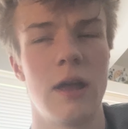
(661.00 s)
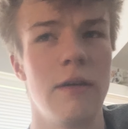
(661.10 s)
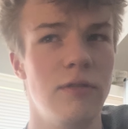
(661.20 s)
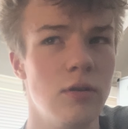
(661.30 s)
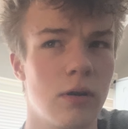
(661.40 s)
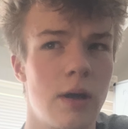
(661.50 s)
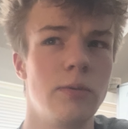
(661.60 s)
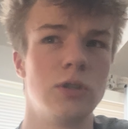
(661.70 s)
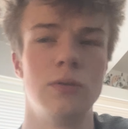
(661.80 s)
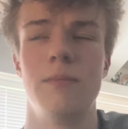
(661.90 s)
that if you are
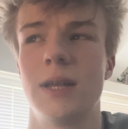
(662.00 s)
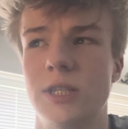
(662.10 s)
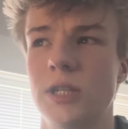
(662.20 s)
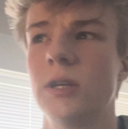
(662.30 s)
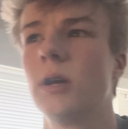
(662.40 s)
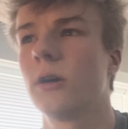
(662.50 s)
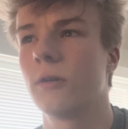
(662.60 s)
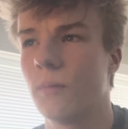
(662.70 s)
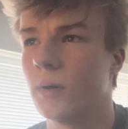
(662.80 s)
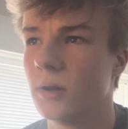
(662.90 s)
able to match
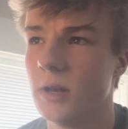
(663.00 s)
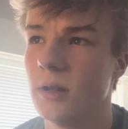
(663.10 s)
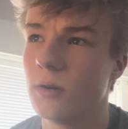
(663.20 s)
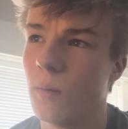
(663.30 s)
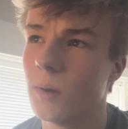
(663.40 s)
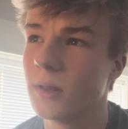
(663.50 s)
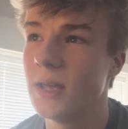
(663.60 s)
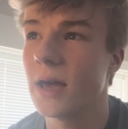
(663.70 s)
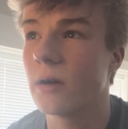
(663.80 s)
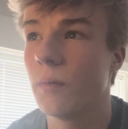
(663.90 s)

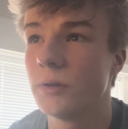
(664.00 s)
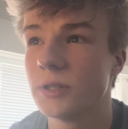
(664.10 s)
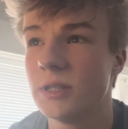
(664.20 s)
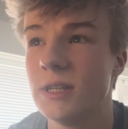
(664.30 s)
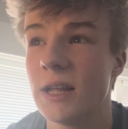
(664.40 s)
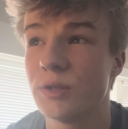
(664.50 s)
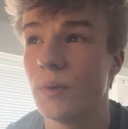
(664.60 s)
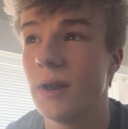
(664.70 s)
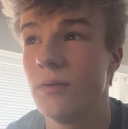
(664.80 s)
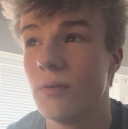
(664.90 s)
quality and quantity, that's
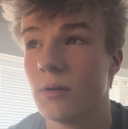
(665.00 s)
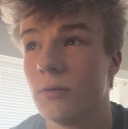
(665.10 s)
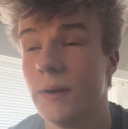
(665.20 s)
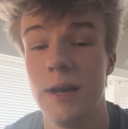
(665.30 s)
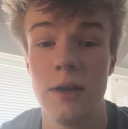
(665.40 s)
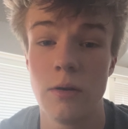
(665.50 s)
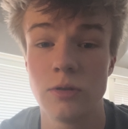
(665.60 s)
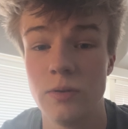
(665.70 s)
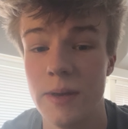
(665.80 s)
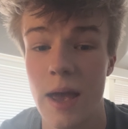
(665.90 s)
when you are really going
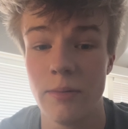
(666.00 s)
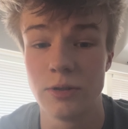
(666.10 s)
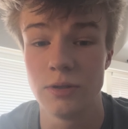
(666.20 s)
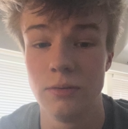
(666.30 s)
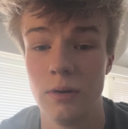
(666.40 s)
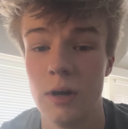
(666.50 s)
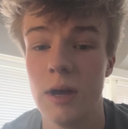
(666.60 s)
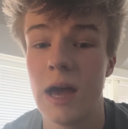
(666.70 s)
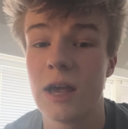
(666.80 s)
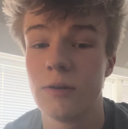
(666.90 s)
to be able to
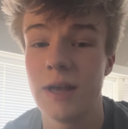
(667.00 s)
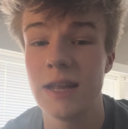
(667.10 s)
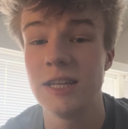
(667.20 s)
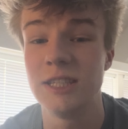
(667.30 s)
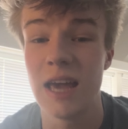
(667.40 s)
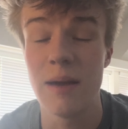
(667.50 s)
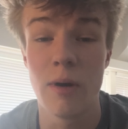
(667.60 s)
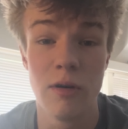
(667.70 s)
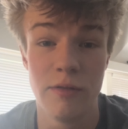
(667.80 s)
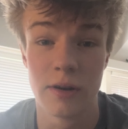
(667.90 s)
create these game
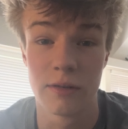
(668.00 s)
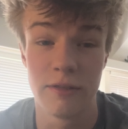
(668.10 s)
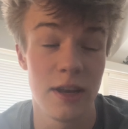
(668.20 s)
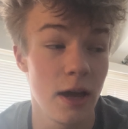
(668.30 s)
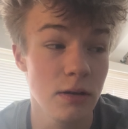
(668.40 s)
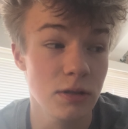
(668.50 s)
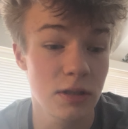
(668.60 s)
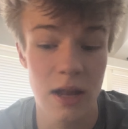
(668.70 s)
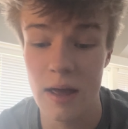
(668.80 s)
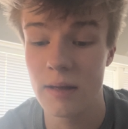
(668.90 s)
over
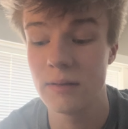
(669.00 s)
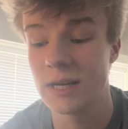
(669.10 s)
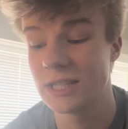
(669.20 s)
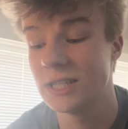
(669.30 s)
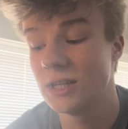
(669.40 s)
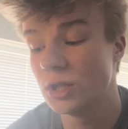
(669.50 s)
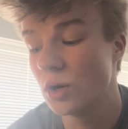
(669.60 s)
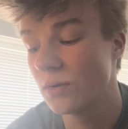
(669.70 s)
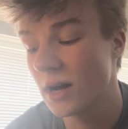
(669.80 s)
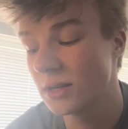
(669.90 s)
videos that actually
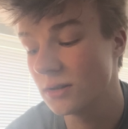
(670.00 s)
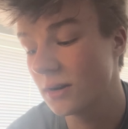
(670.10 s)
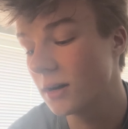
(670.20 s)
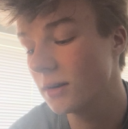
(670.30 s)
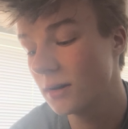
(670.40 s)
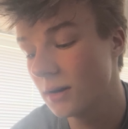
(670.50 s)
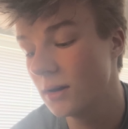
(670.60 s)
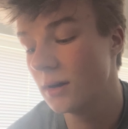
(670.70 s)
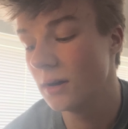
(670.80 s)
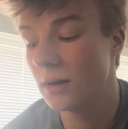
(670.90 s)
showcase, okay,
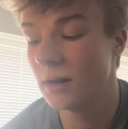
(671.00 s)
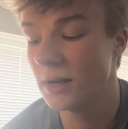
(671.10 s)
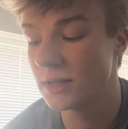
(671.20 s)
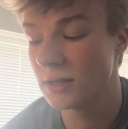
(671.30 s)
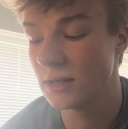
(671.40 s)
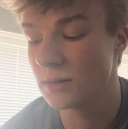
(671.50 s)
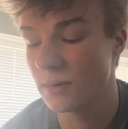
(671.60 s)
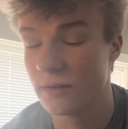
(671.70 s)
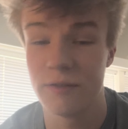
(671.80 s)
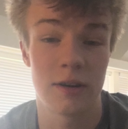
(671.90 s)
listen, this
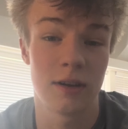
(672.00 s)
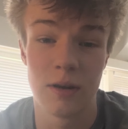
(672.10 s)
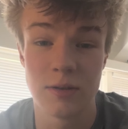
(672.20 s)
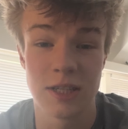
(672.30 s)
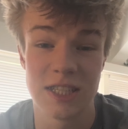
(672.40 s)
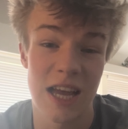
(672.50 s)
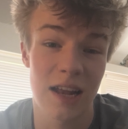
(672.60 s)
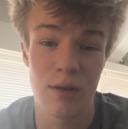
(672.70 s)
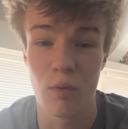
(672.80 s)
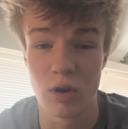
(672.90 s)
motherfucker knows
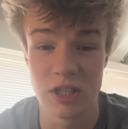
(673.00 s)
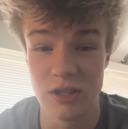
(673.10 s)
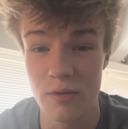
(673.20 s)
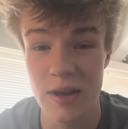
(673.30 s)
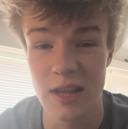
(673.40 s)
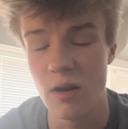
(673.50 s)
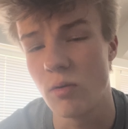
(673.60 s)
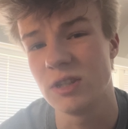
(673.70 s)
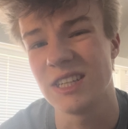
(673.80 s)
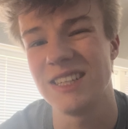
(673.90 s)
exactly what he's doing, he
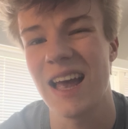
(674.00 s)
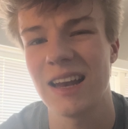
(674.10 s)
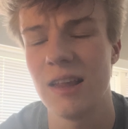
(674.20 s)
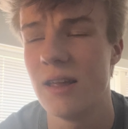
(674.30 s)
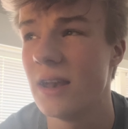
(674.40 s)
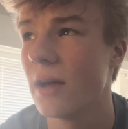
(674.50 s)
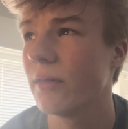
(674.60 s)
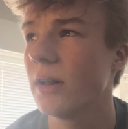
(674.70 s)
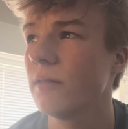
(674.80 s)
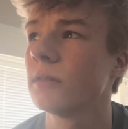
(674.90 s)
knows exactly the
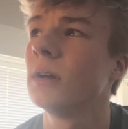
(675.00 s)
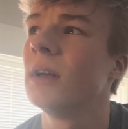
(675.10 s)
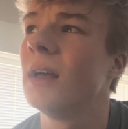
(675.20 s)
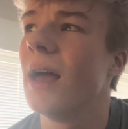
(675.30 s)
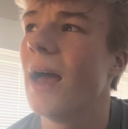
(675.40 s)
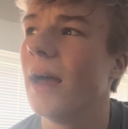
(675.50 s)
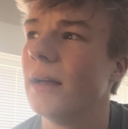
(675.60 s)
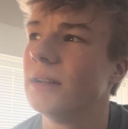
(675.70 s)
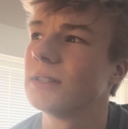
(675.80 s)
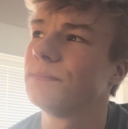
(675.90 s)
narrative.
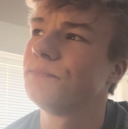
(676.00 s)
And